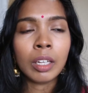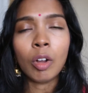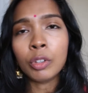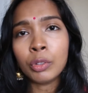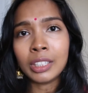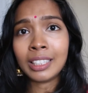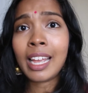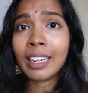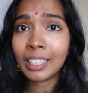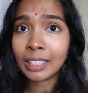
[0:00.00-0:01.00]
although it's
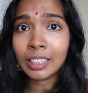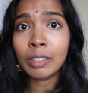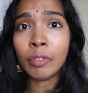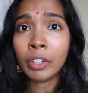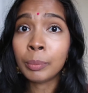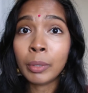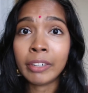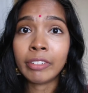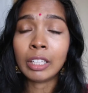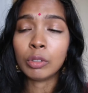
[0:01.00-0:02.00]
sad, it is still a very
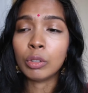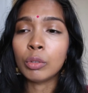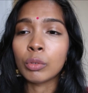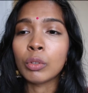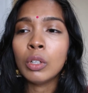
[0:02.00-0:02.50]
brave thing to do.